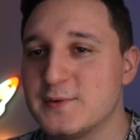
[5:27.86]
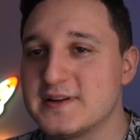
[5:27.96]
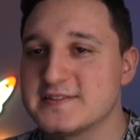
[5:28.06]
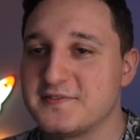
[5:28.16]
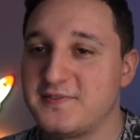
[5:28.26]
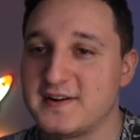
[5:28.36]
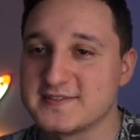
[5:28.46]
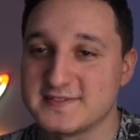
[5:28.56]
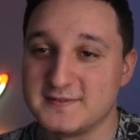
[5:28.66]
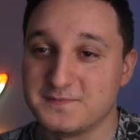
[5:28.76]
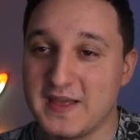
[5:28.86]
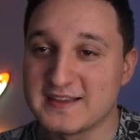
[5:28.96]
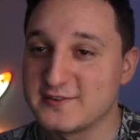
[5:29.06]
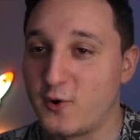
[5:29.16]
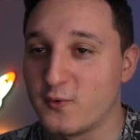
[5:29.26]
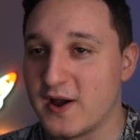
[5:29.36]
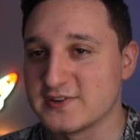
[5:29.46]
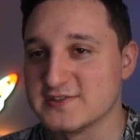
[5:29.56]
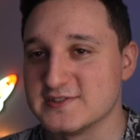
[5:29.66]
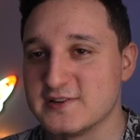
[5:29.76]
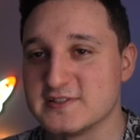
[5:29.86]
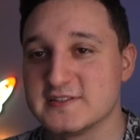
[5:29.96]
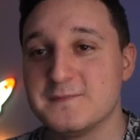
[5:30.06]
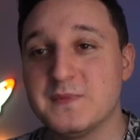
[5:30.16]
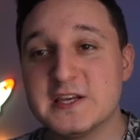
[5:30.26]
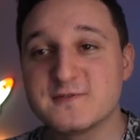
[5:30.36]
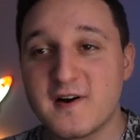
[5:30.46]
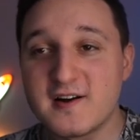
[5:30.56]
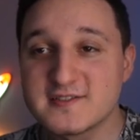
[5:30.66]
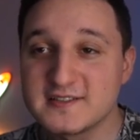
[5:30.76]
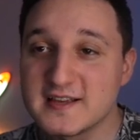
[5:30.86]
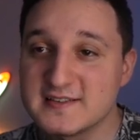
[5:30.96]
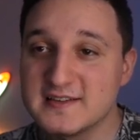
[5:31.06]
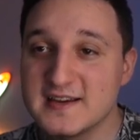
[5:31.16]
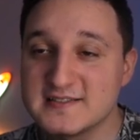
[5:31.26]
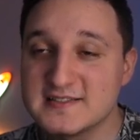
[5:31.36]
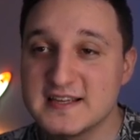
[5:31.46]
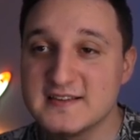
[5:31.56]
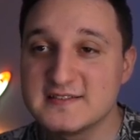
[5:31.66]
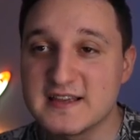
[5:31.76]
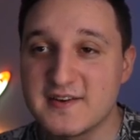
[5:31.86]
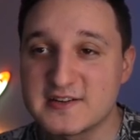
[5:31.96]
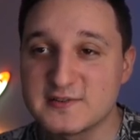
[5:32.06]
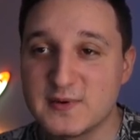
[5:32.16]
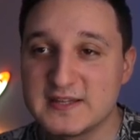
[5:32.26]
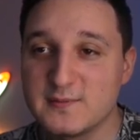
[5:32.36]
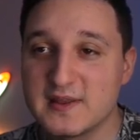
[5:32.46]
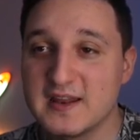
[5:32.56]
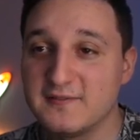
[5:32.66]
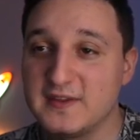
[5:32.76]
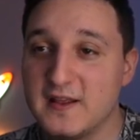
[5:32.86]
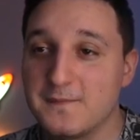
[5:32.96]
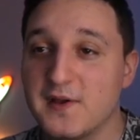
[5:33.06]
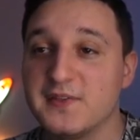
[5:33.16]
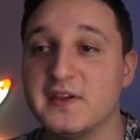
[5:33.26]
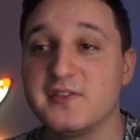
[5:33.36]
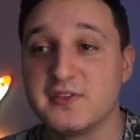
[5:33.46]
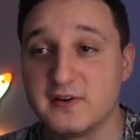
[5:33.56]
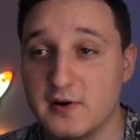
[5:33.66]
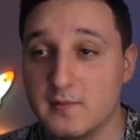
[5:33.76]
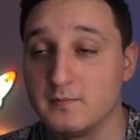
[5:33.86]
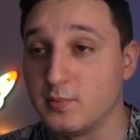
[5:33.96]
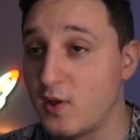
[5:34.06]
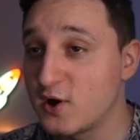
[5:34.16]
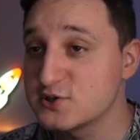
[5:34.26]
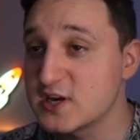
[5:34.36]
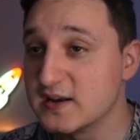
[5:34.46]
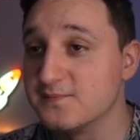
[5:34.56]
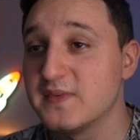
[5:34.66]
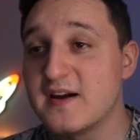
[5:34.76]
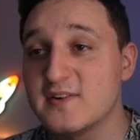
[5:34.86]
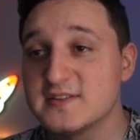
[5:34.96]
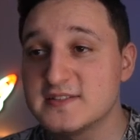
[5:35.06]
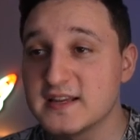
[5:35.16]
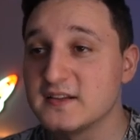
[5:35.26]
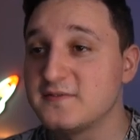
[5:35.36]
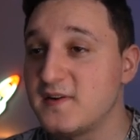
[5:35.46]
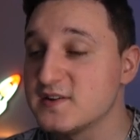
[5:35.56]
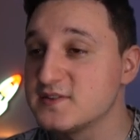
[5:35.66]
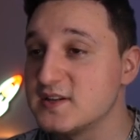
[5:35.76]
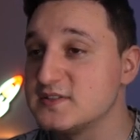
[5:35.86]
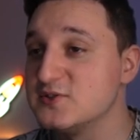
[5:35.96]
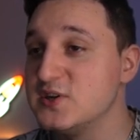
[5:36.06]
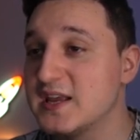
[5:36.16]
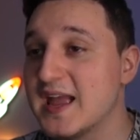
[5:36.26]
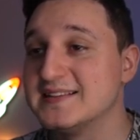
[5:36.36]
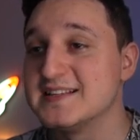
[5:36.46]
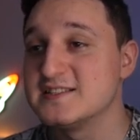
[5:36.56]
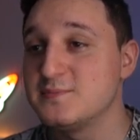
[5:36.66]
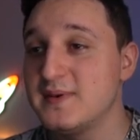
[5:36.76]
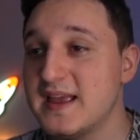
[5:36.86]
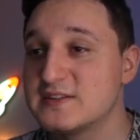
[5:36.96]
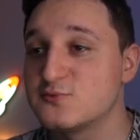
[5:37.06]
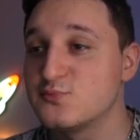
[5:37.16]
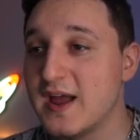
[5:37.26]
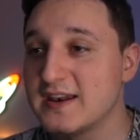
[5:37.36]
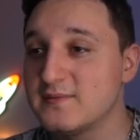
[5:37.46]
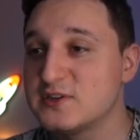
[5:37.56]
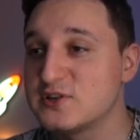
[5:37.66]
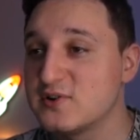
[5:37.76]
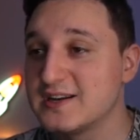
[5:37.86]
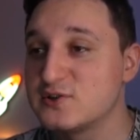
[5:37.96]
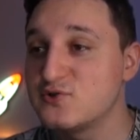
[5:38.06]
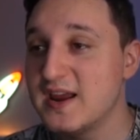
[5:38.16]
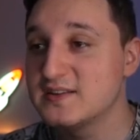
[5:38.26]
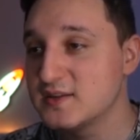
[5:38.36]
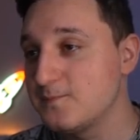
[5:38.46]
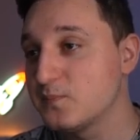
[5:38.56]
So what is a Fuzzle? That's the whole question. So it says each Fuzzle is an ERC 721 NFT on the Ethereum blockchain. Every single Fuzzle is unique and displays randomly generated traits